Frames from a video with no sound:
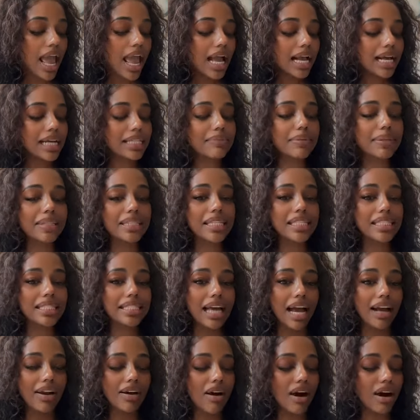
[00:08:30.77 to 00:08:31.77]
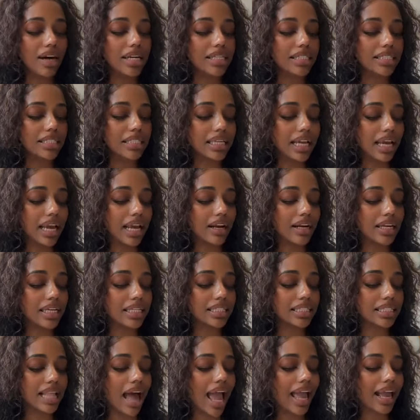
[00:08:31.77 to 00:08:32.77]
Because with this Sun card is here,
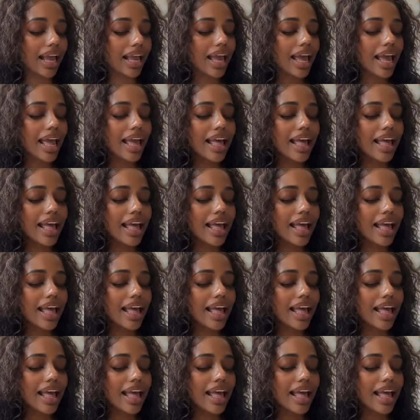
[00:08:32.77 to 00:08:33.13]
it's like...